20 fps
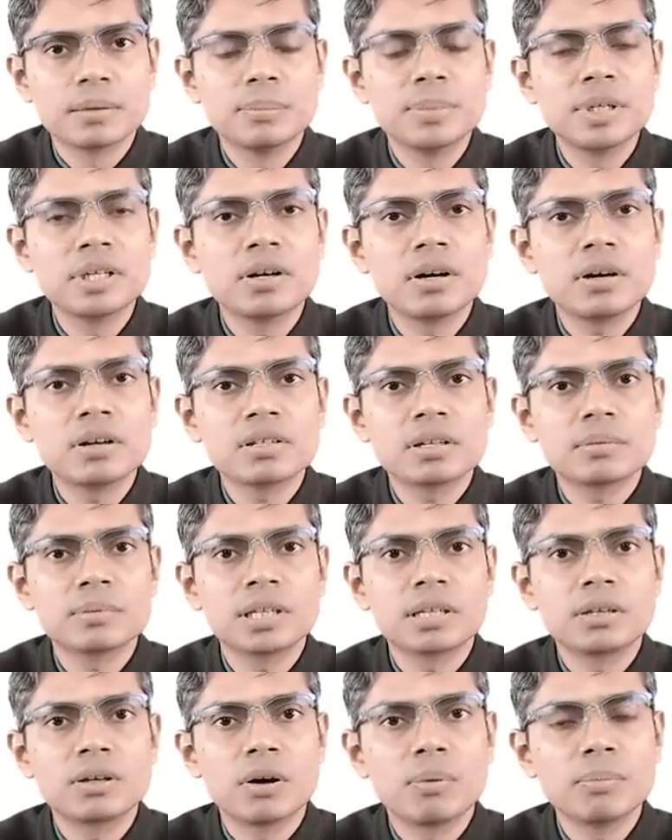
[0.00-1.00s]
because
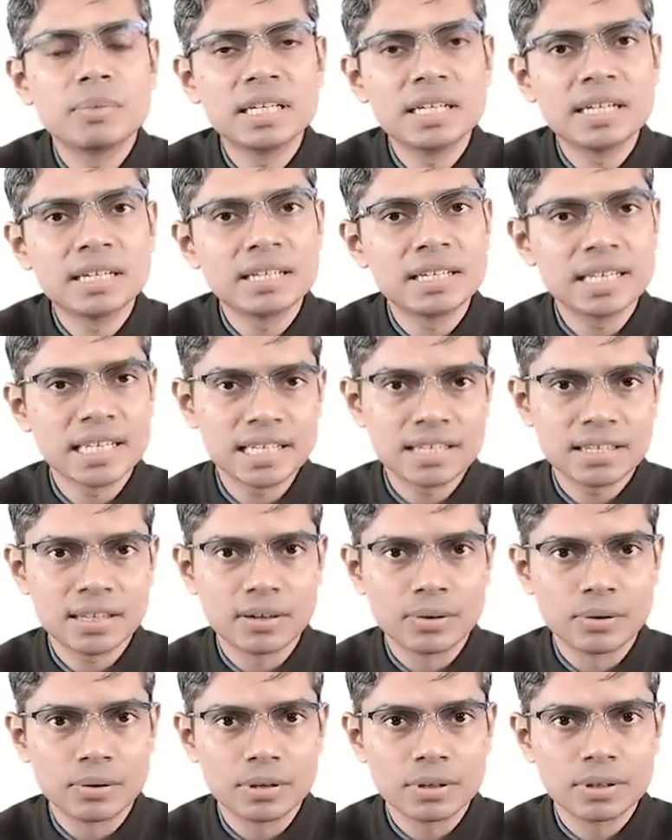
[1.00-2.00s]
of the dominant
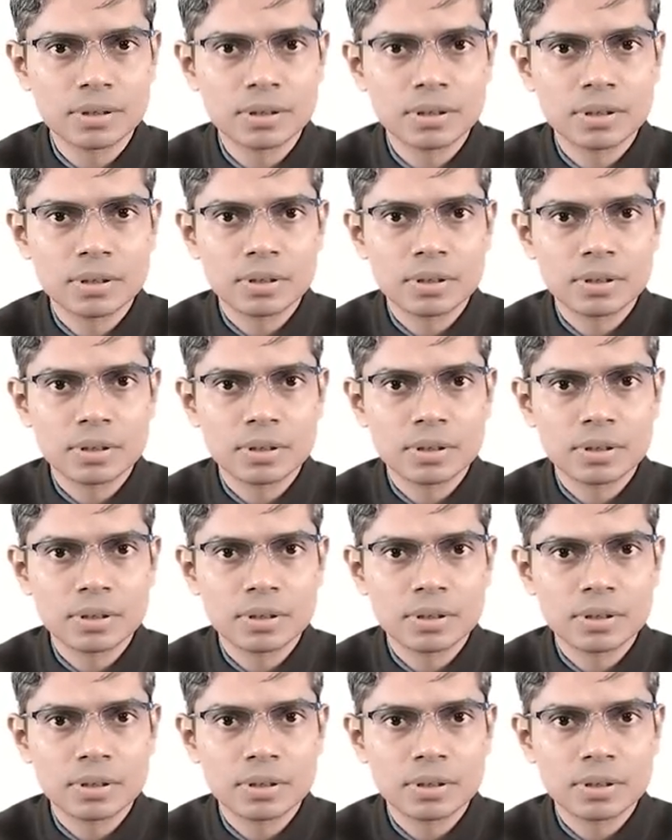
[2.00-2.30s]
SA node,